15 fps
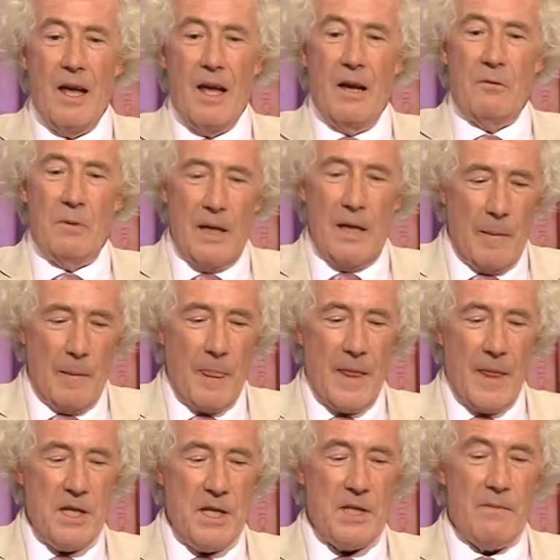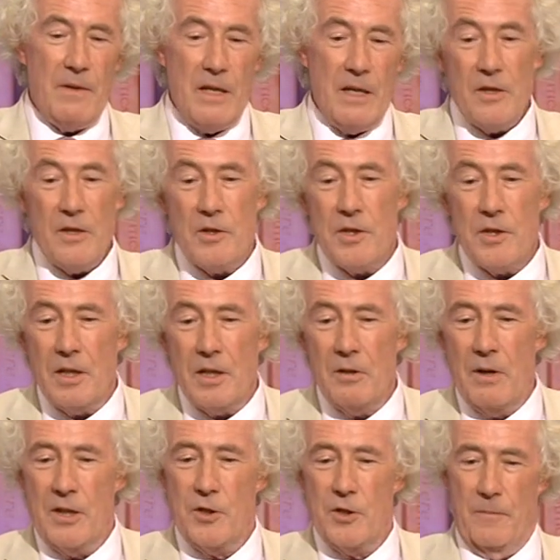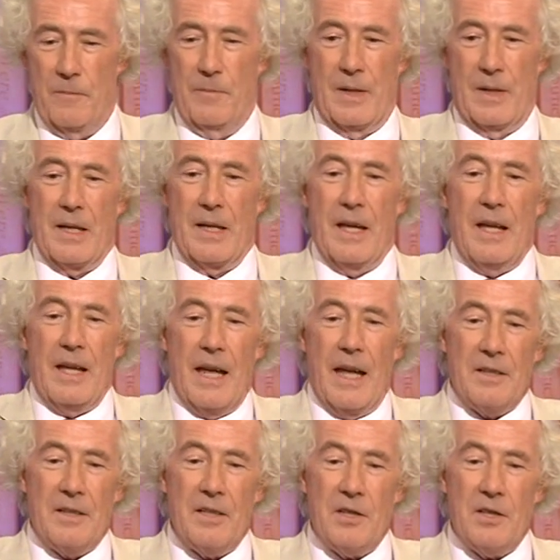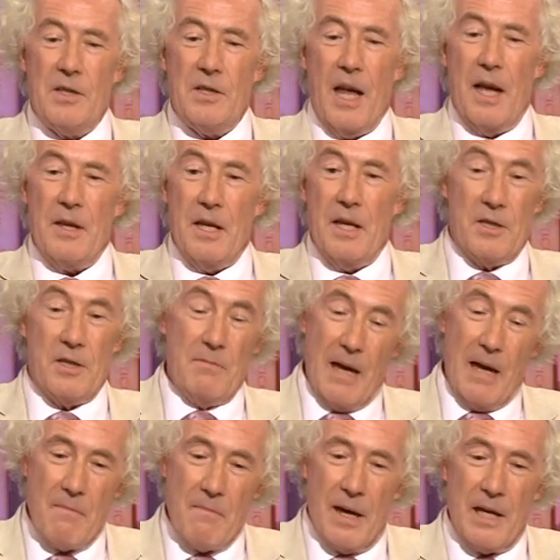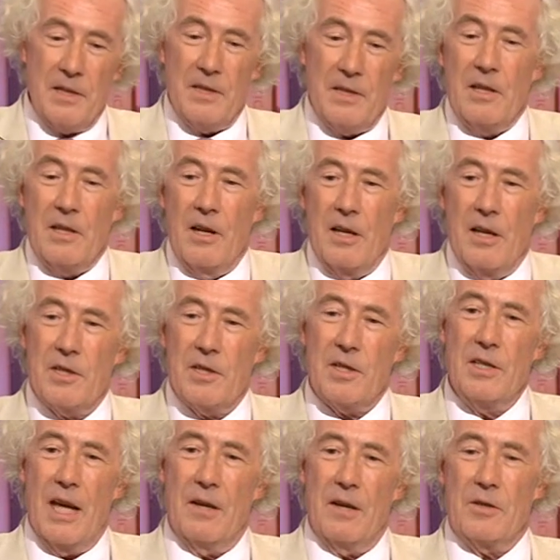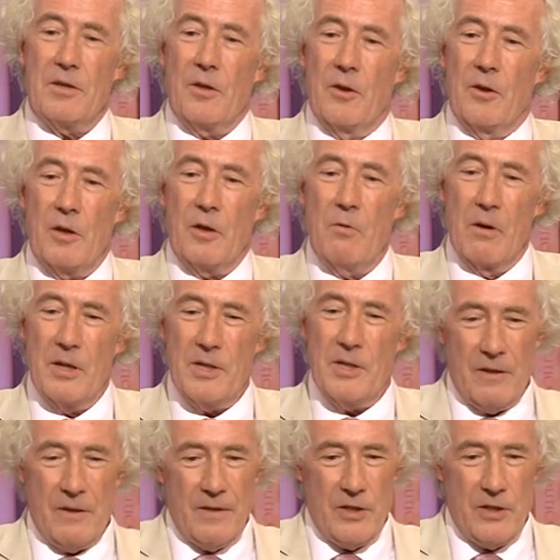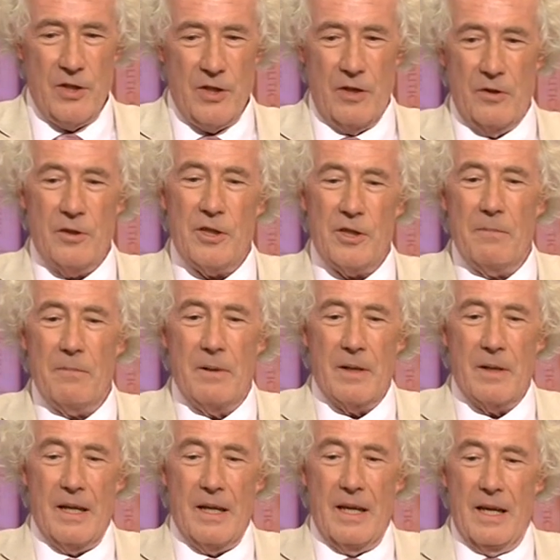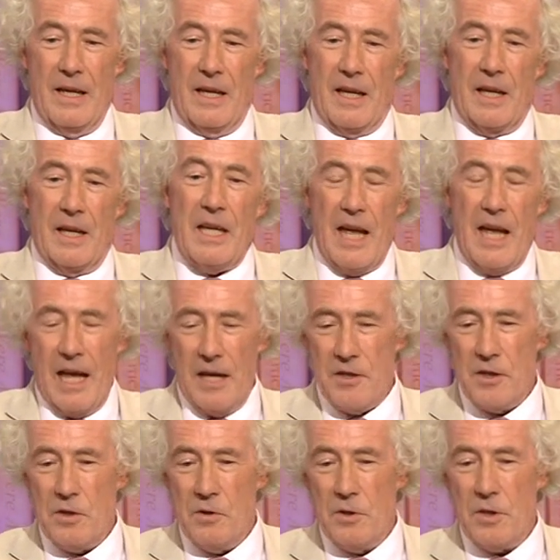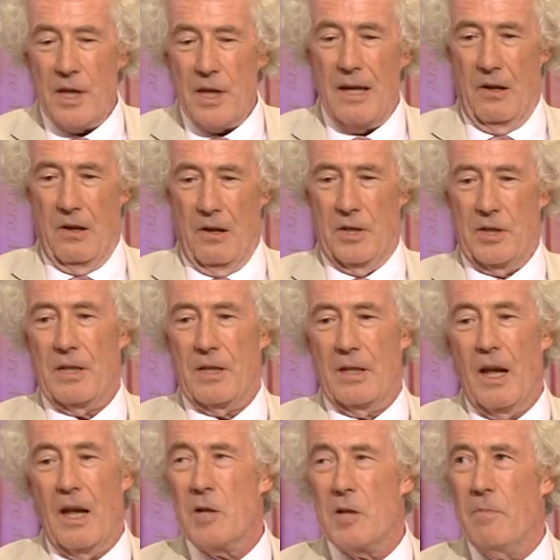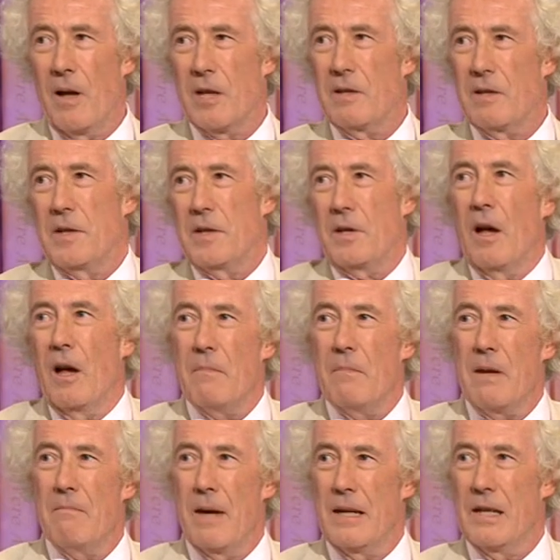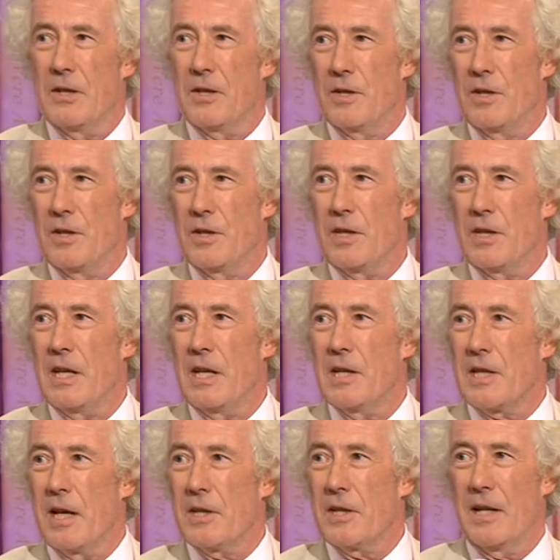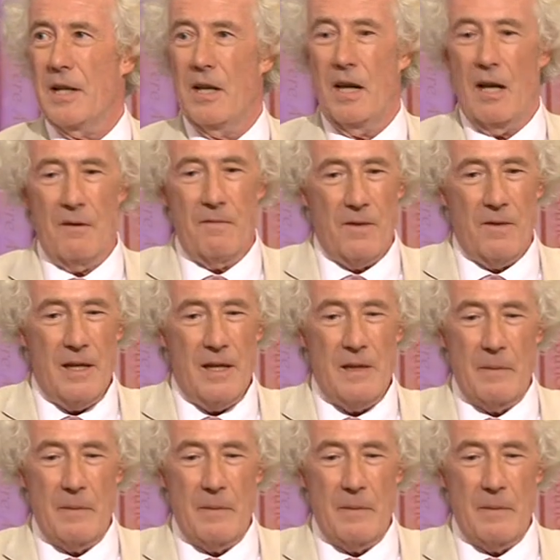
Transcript: Well, that is a very interesting question. And to my mind, it casts doubt on the quality of his generalship. He had, as you say, lost a large part of his army, mainly to disease, outside Harfleur.